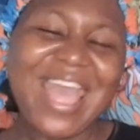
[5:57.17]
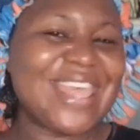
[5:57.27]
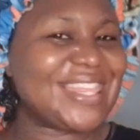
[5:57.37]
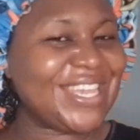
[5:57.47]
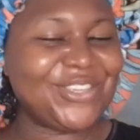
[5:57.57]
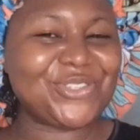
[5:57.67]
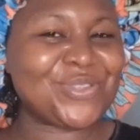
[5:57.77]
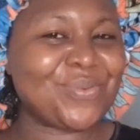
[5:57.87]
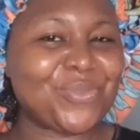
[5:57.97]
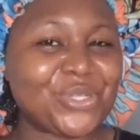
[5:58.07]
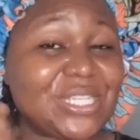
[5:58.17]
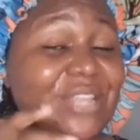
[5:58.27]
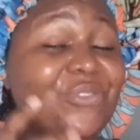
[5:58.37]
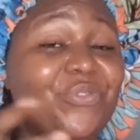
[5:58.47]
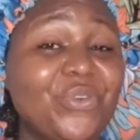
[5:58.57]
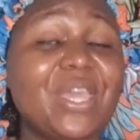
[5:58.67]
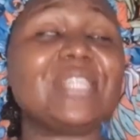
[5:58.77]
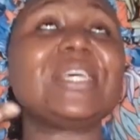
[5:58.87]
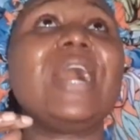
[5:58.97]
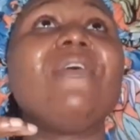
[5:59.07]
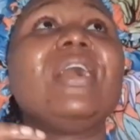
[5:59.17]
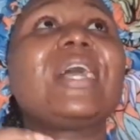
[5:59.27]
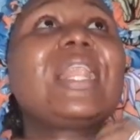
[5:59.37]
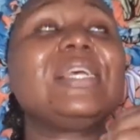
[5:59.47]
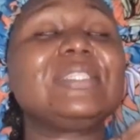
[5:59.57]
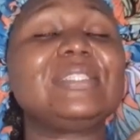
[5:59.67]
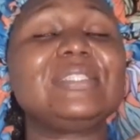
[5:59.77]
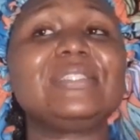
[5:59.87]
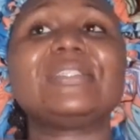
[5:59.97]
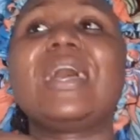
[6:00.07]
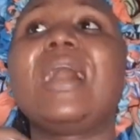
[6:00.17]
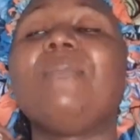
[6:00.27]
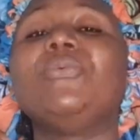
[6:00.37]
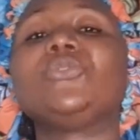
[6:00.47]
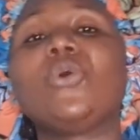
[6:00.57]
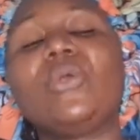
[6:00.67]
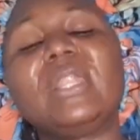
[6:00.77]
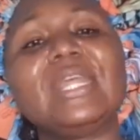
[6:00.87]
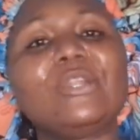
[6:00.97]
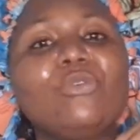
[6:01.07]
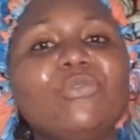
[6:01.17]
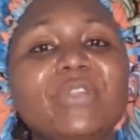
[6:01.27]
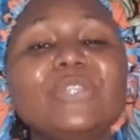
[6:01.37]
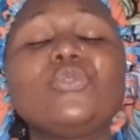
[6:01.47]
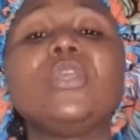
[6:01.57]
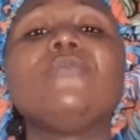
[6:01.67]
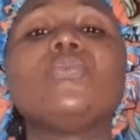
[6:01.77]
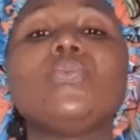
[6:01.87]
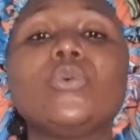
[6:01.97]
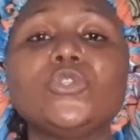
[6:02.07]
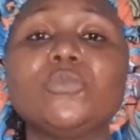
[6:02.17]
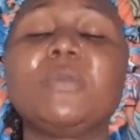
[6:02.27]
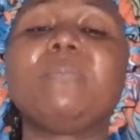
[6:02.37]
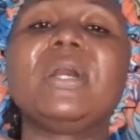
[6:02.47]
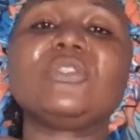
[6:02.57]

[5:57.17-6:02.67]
thank you so much, and don't forget our classes are both online and offline. So if you want to be part